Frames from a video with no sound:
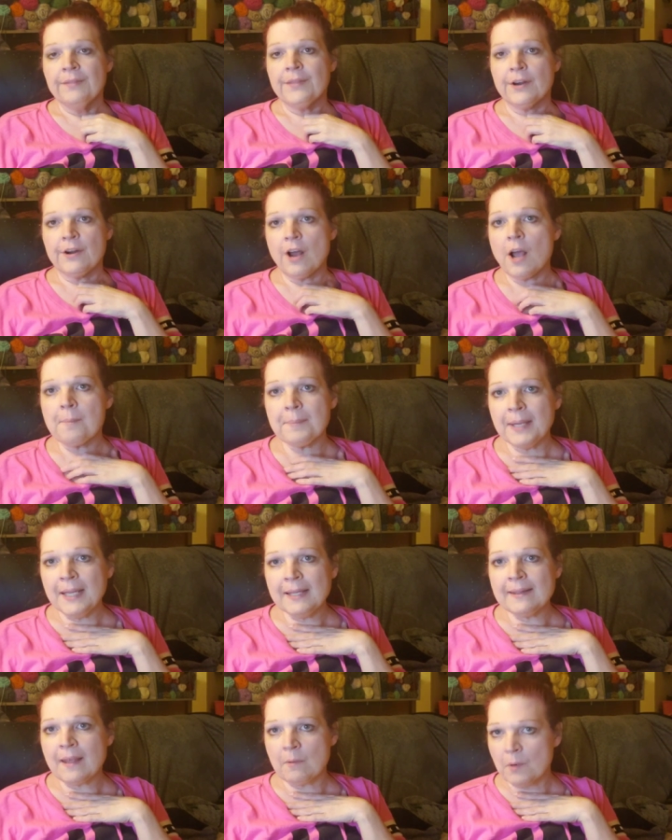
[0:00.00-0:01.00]
They're not
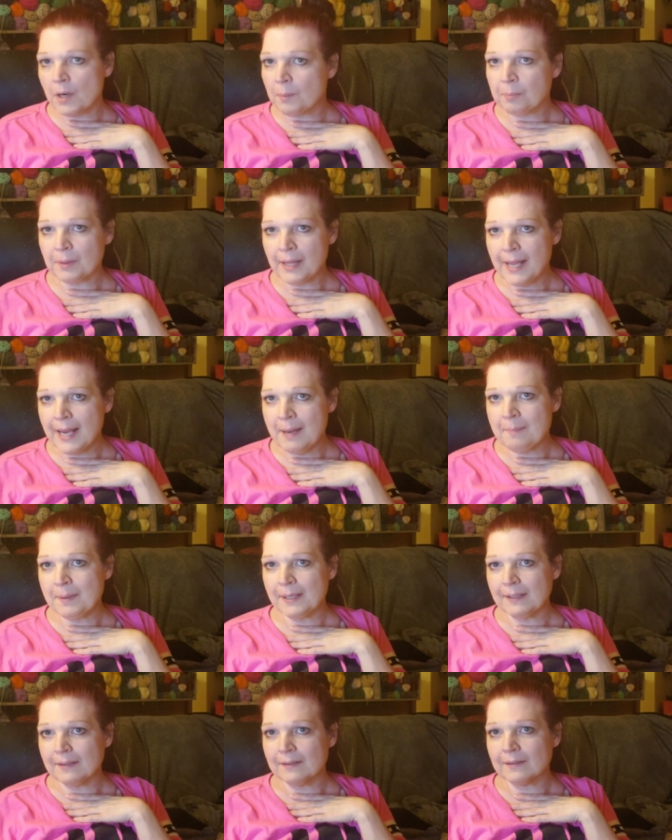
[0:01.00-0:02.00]
mean, they want to play,
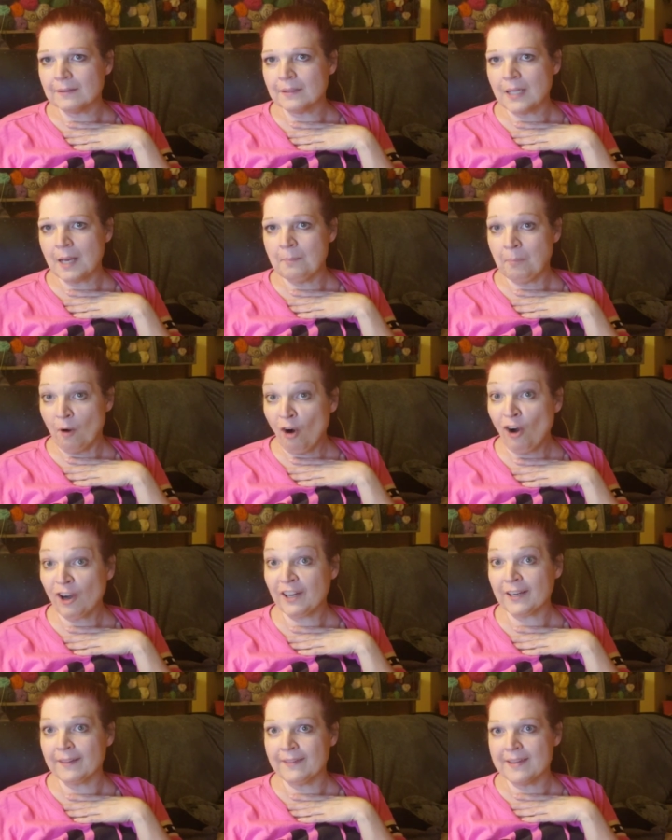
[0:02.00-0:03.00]
but they
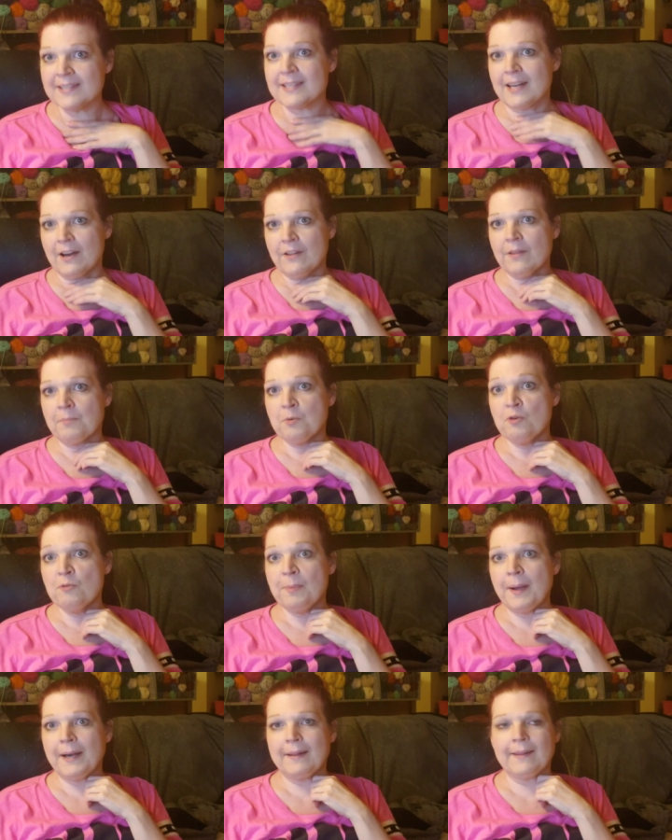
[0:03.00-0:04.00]
bark and they scare the
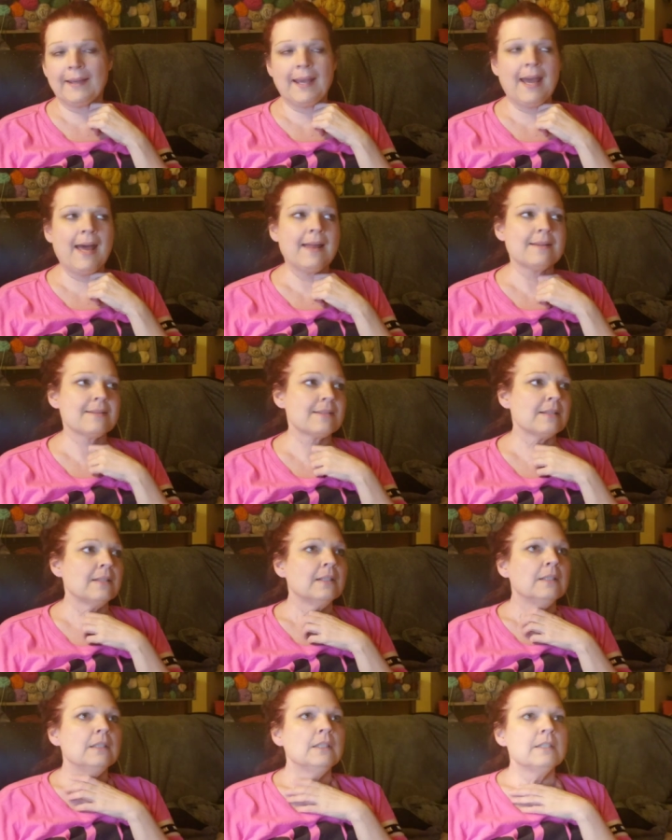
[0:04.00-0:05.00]
poop out of the cats.
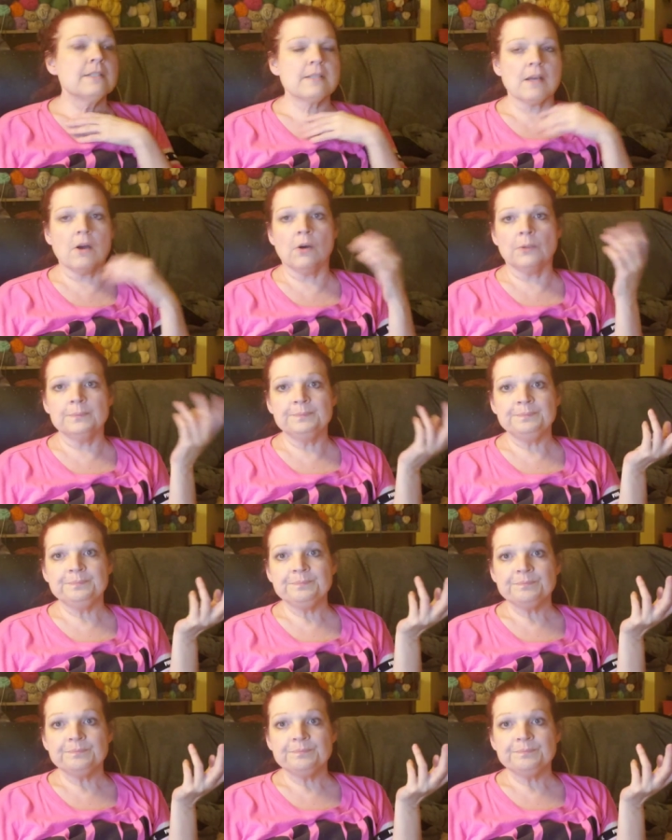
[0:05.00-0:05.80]
So,